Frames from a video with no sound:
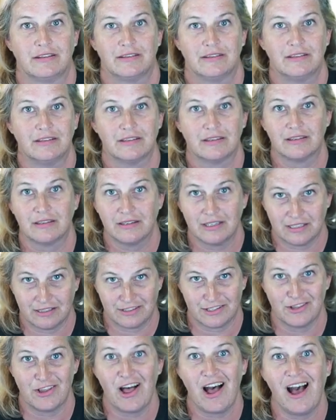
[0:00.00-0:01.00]
The,
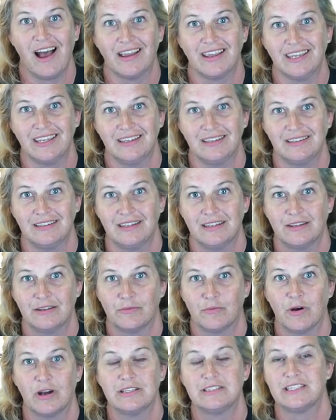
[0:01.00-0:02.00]
the login
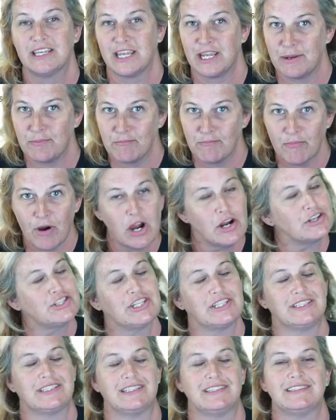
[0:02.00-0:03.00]
was
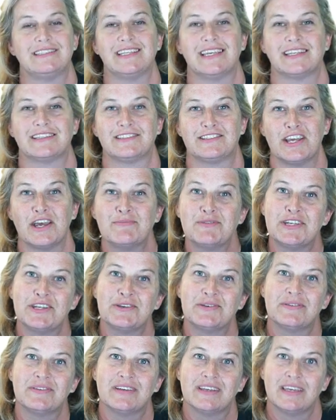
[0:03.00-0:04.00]
emergency
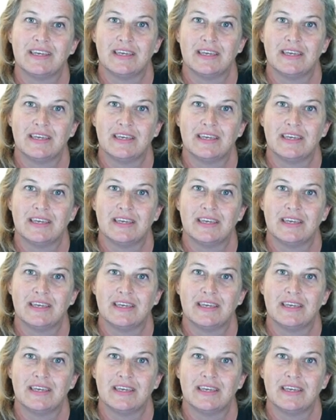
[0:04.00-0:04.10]
ZXW